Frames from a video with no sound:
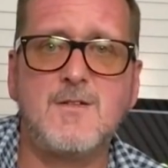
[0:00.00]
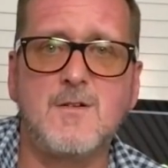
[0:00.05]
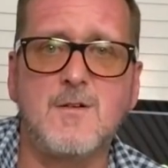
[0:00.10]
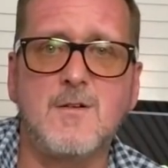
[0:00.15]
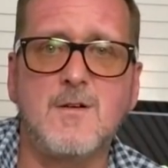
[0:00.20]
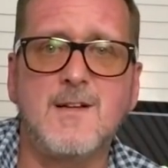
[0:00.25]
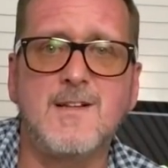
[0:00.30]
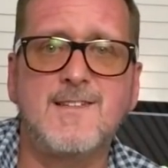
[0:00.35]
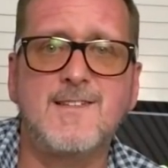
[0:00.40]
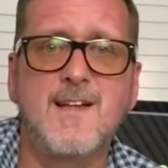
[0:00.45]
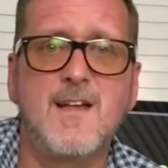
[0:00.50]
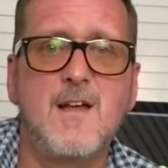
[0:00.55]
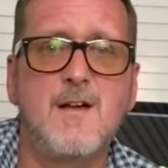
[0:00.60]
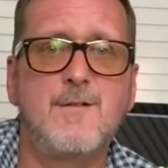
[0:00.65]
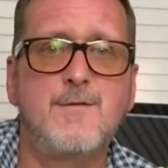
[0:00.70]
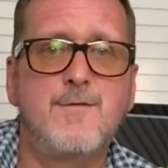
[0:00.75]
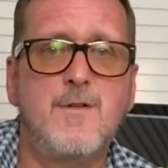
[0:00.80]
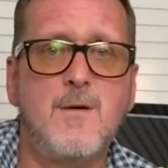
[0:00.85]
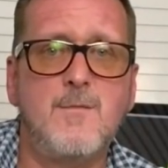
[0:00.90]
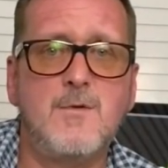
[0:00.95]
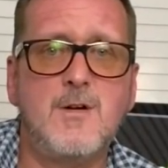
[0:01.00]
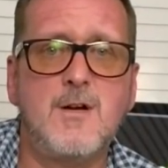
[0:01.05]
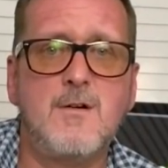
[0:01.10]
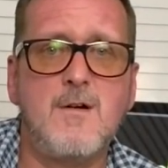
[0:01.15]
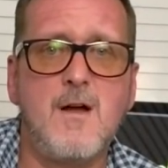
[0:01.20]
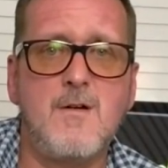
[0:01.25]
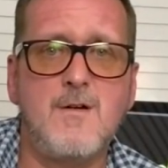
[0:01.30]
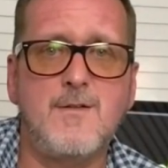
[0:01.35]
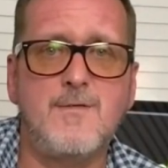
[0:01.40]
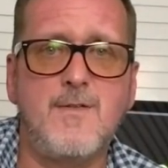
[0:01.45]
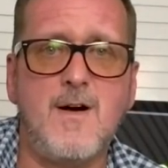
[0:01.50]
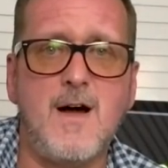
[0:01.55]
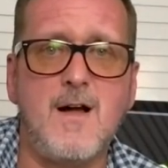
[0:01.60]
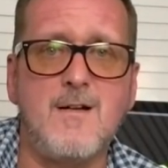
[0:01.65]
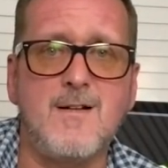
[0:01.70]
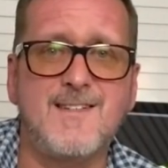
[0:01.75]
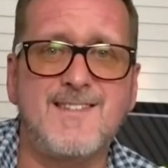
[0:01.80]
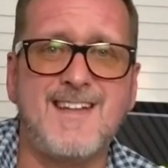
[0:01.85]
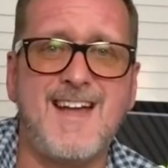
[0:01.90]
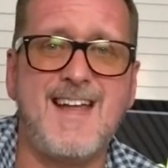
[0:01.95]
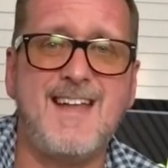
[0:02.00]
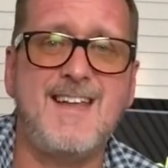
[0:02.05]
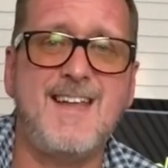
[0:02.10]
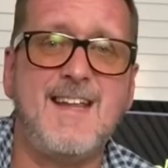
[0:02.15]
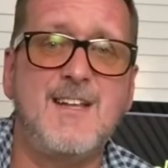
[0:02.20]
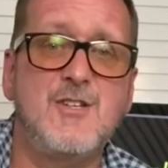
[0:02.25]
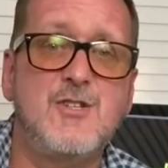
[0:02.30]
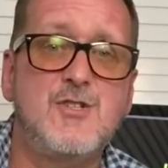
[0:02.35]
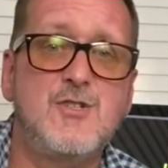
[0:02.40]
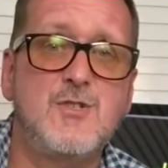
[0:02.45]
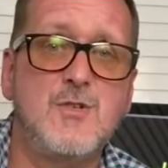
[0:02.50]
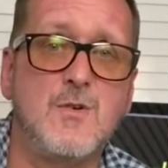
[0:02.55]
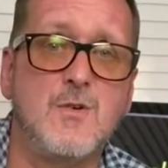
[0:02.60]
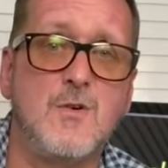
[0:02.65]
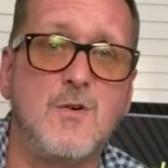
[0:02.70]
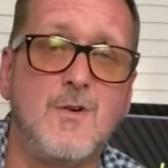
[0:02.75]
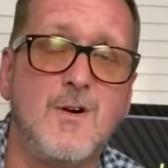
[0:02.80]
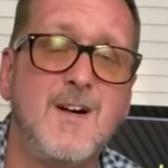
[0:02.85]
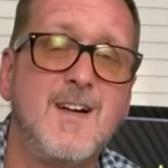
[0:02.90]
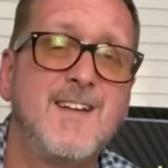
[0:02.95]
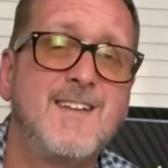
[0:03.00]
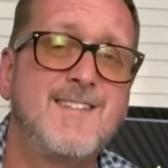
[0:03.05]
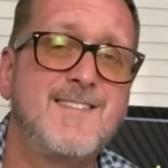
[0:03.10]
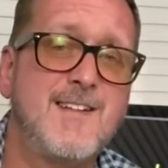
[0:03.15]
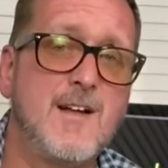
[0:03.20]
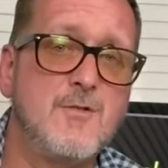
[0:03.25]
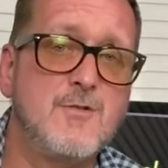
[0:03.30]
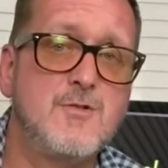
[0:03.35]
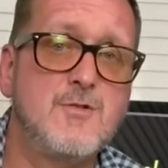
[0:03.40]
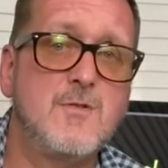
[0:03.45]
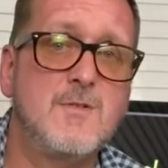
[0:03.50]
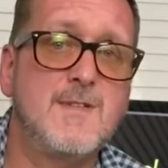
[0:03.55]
tourists from coronavirus and ensure social